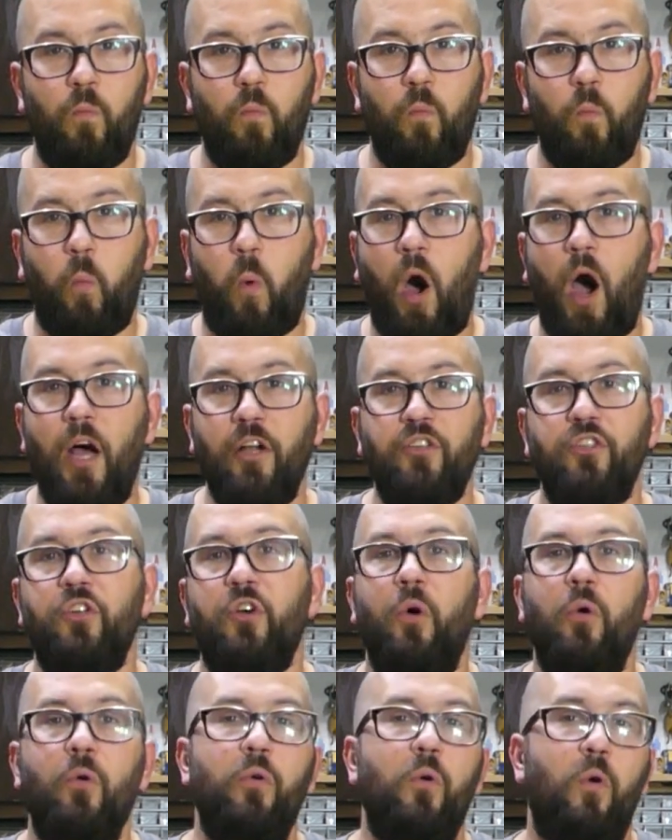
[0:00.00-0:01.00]
wash
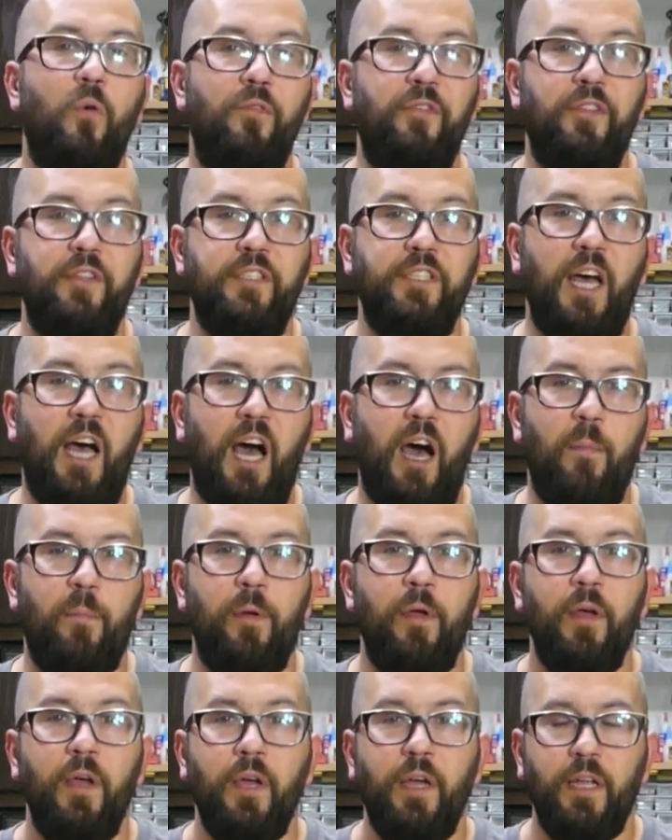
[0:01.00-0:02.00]
coat over the
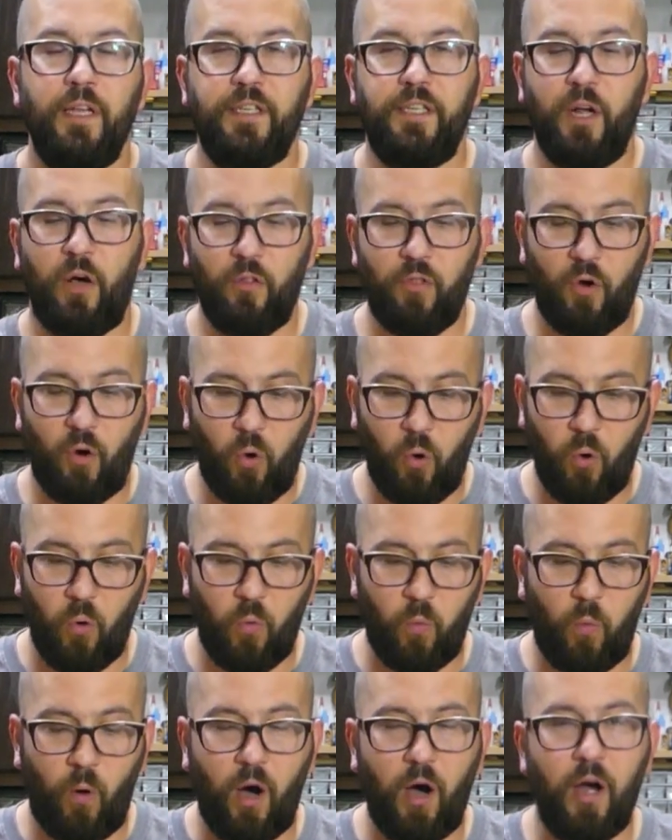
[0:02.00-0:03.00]
top until the
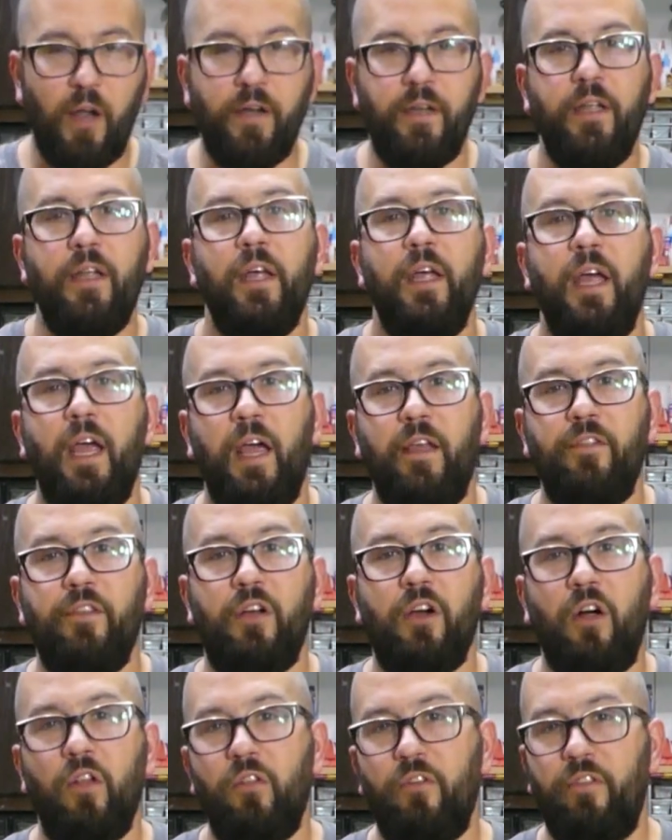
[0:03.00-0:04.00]
whole wand had the
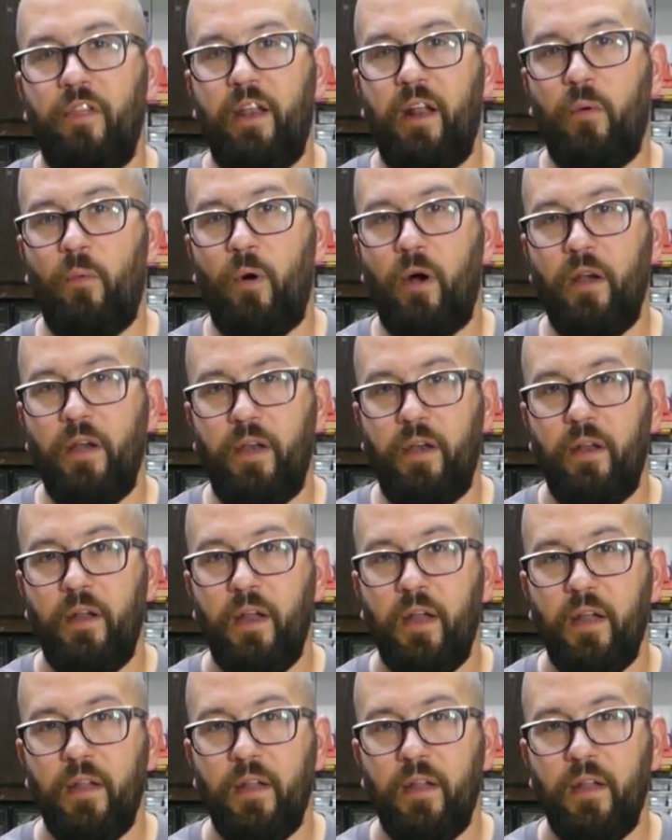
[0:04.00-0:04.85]
color that I wanted.